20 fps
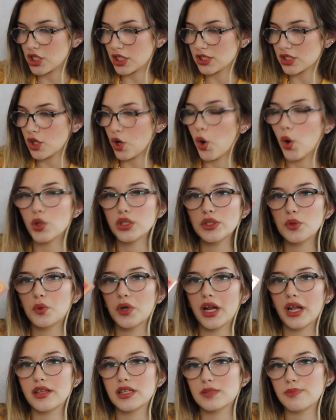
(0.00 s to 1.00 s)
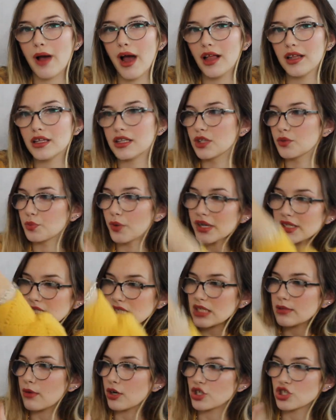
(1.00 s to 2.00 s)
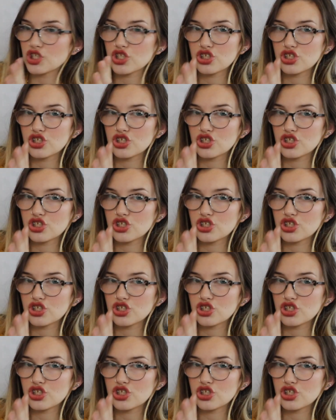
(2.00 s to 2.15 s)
That's the only one out of this palette. The rest of them are